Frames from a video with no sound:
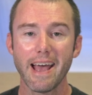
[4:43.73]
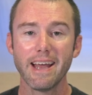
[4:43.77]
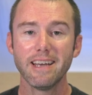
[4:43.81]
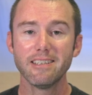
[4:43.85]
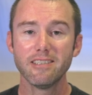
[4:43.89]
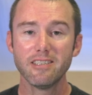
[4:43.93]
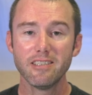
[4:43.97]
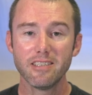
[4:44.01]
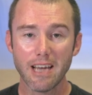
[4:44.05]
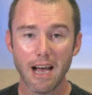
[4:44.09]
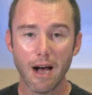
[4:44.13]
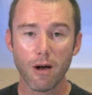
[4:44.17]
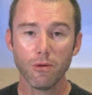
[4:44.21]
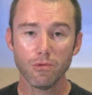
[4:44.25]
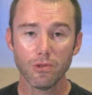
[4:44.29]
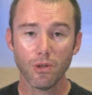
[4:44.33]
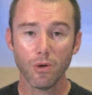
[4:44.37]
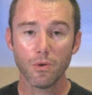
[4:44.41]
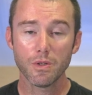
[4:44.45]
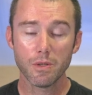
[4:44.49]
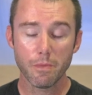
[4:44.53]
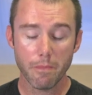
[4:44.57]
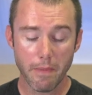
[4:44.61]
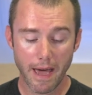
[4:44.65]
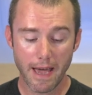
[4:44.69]
and
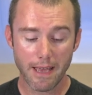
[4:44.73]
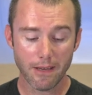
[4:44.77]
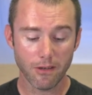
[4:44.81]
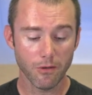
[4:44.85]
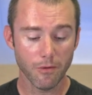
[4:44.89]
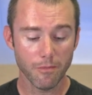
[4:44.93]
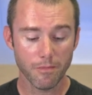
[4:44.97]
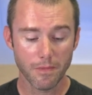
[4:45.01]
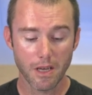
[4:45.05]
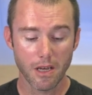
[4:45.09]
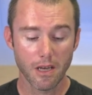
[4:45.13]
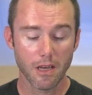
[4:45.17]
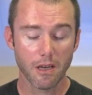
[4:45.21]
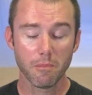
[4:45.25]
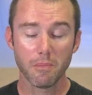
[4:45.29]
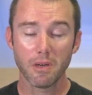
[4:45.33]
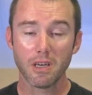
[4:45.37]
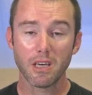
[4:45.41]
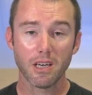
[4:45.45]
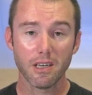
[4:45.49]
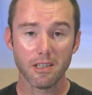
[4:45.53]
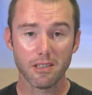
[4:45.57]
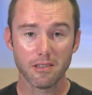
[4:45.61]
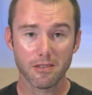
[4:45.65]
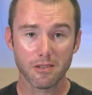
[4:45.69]
download the manual,
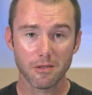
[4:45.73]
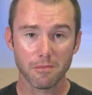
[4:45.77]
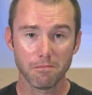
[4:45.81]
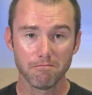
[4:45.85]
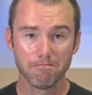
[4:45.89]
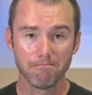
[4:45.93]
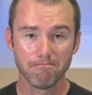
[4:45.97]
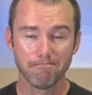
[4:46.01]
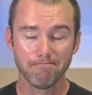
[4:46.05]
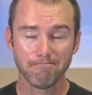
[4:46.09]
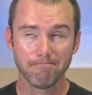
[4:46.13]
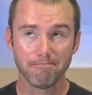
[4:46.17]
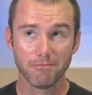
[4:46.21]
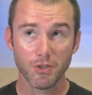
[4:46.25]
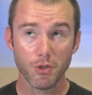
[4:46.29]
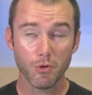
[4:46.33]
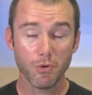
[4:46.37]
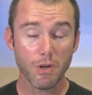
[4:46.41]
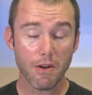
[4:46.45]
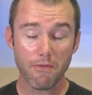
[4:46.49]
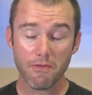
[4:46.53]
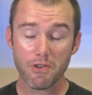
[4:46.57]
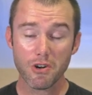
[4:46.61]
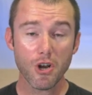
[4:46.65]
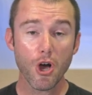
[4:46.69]
because you
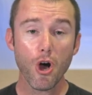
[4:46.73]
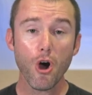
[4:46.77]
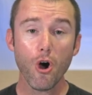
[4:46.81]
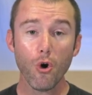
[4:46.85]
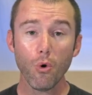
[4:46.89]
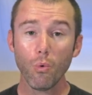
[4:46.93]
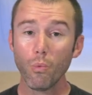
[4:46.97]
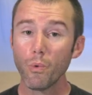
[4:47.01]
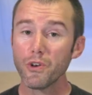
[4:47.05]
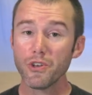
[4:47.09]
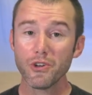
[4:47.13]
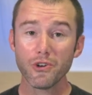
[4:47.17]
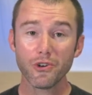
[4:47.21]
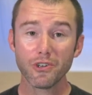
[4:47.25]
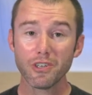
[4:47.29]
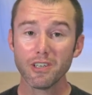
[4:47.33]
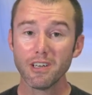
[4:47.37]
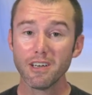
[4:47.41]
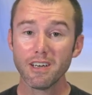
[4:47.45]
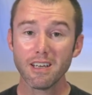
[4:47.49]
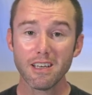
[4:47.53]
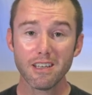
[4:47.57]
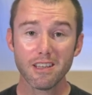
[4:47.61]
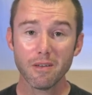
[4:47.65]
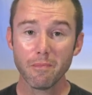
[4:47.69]
never know when you're
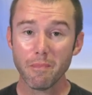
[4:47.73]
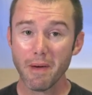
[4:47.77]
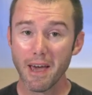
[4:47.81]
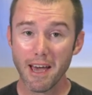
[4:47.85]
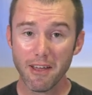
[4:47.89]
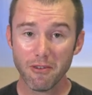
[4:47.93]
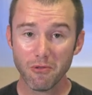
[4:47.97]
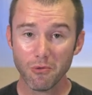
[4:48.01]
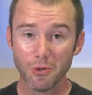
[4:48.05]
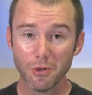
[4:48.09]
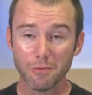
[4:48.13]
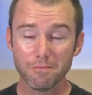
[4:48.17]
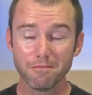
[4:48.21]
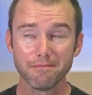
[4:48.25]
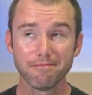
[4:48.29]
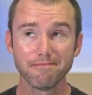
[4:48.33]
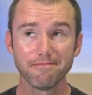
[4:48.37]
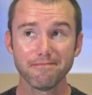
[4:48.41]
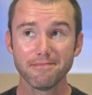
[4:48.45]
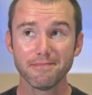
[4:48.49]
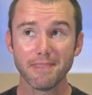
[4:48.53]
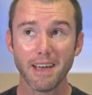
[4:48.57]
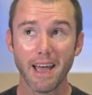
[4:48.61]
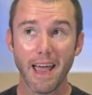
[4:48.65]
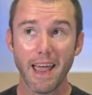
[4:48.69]
going to need the manual
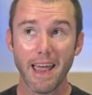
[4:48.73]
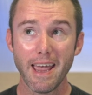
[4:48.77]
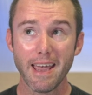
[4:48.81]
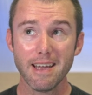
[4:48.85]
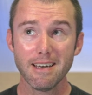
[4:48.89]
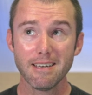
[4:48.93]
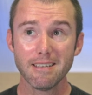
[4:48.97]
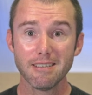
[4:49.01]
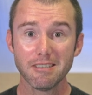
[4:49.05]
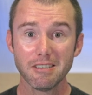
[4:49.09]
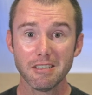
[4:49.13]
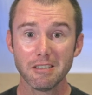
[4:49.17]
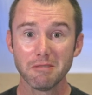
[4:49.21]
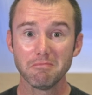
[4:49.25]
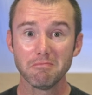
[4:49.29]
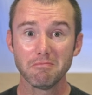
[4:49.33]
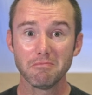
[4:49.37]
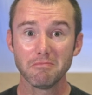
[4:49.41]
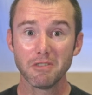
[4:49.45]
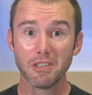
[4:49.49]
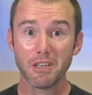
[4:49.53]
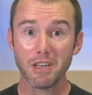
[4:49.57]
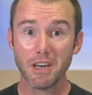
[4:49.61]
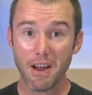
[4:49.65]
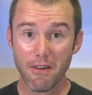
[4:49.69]
and
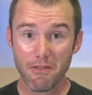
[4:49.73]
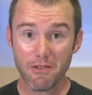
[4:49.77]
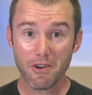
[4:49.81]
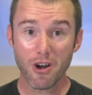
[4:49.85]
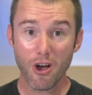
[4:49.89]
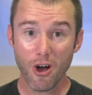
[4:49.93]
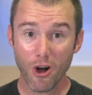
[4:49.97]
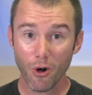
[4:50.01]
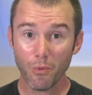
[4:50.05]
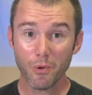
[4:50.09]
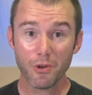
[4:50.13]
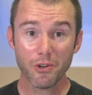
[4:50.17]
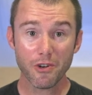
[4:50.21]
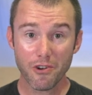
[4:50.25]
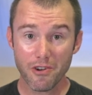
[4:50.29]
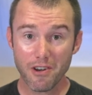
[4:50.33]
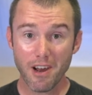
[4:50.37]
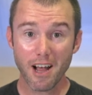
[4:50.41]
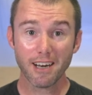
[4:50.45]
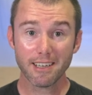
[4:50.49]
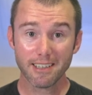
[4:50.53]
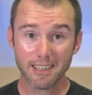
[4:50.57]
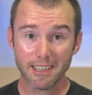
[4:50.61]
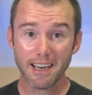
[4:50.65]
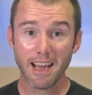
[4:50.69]
you never know when you're
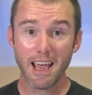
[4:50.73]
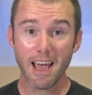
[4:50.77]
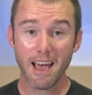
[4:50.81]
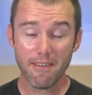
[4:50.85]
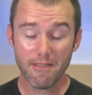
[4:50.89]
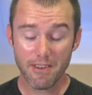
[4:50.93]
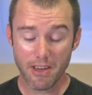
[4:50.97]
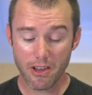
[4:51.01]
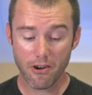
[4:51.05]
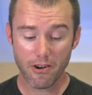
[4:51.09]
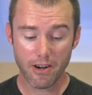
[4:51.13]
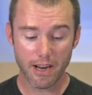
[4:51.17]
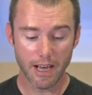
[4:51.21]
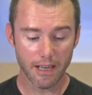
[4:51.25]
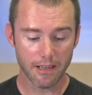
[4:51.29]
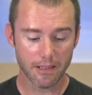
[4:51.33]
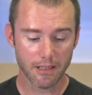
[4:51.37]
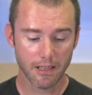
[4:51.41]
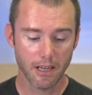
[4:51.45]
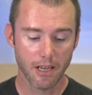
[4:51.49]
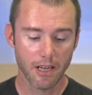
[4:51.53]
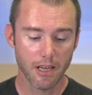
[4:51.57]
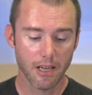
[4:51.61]
not going to have internet.